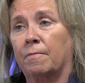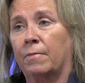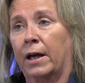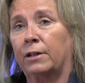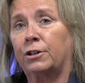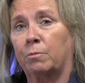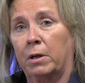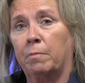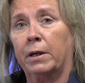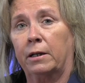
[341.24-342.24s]
that should be
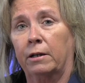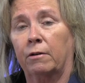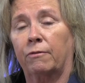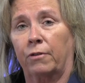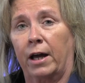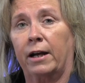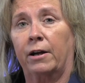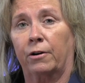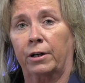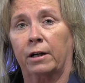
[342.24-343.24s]
a big deal for that
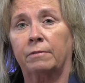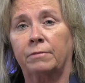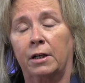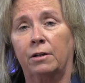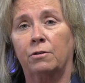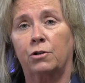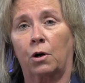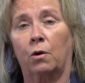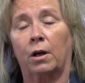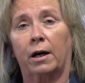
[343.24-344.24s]
area and
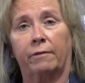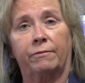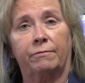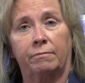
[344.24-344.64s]
draw a lot of